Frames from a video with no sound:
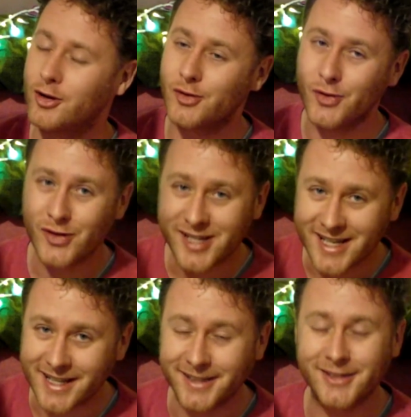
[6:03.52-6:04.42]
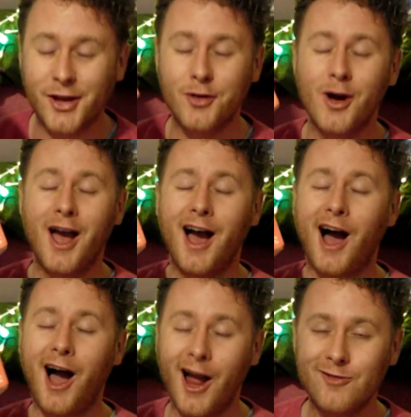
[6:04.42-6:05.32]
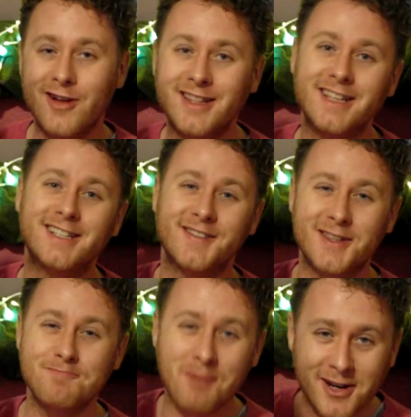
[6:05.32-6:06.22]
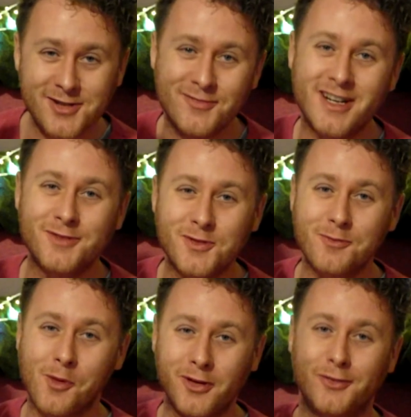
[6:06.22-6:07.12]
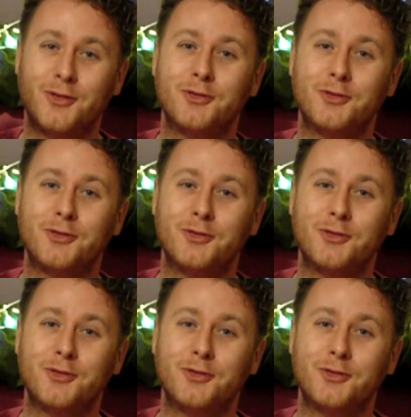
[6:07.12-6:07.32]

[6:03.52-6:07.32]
Naudé. So I read this with a buddy read with the wonderful